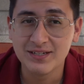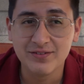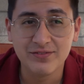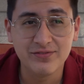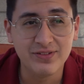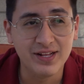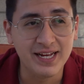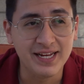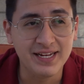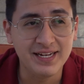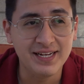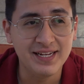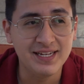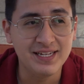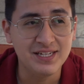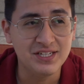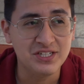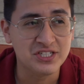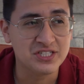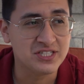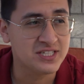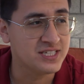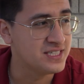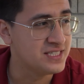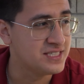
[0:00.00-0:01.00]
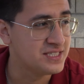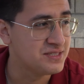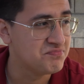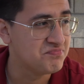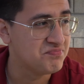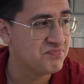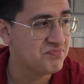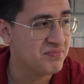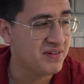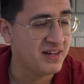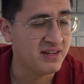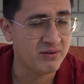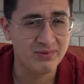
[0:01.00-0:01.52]
flying it just because
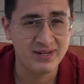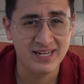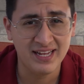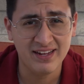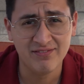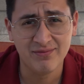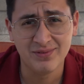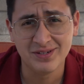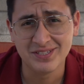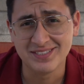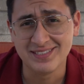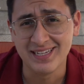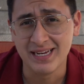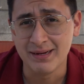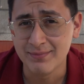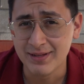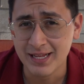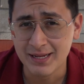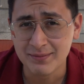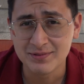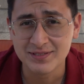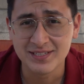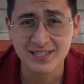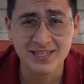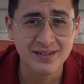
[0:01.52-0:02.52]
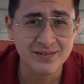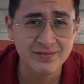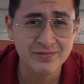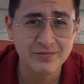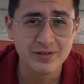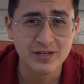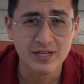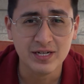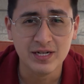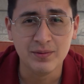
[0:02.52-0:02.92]
I didn't really have much time-lapse of,